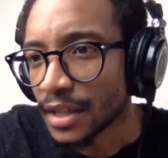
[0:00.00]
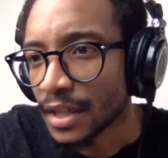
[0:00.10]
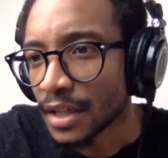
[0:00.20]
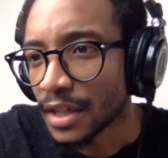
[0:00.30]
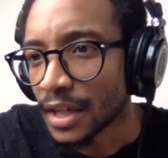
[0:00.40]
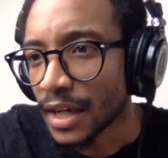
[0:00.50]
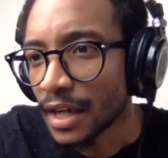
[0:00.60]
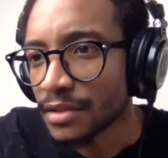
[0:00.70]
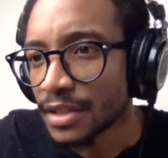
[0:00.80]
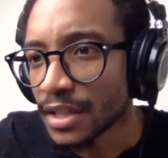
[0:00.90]

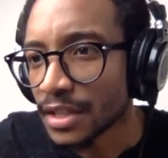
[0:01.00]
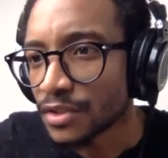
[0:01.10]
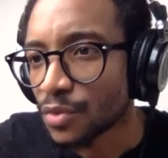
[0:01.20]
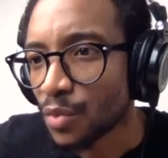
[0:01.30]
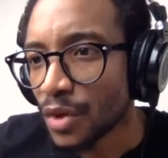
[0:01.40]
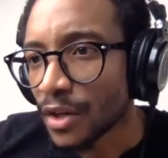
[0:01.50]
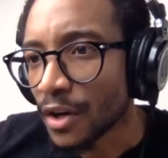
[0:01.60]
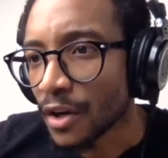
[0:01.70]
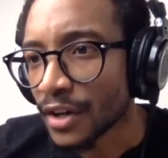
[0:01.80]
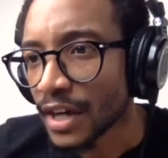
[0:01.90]
how does one
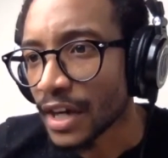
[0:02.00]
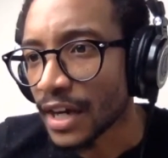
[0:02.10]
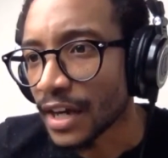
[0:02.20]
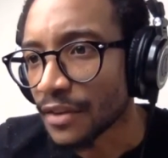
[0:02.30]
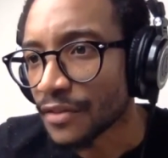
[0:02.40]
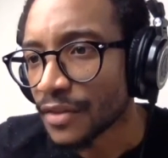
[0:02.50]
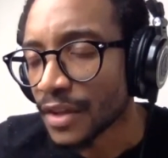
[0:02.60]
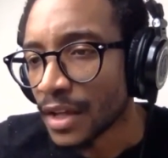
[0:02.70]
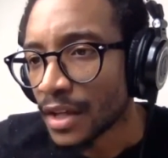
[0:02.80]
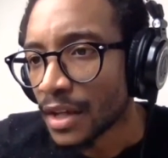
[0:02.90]
archive
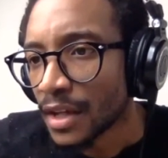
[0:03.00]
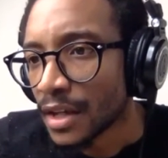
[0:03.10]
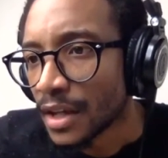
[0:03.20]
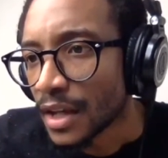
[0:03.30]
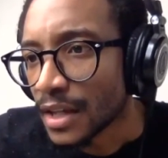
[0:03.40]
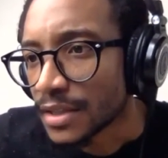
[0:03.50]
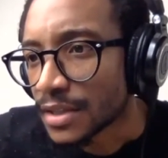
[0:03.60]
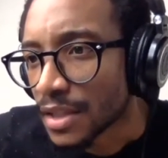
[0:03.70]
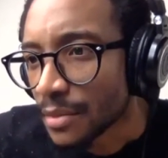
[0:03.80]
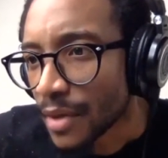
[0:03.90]
a
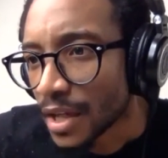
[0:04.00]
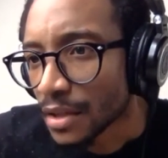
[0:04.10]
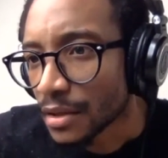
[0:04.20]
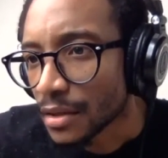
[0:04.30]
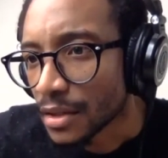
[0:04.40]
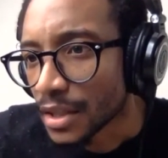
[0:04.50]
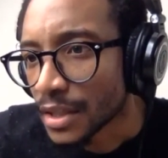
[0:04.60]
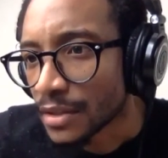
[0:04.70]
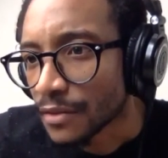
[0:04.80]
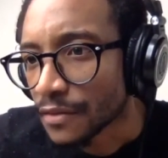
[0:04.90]
cinematic look
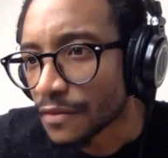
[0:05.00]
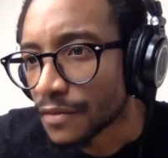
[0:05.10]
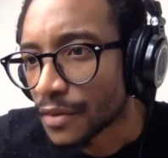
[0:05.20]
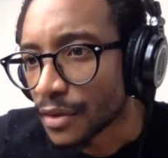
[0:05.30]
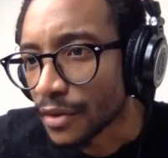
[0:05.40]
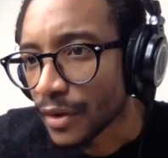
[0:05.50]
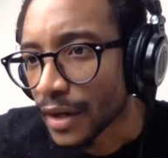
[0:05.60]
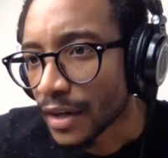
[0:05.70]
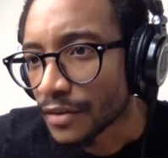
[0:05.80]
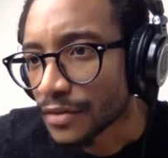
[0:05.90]
in their
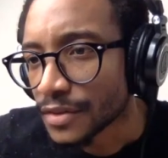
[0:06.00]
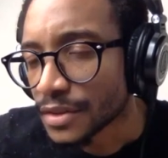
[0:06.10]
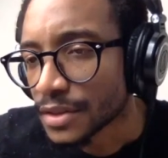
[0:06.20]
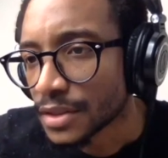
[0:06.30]
photograph?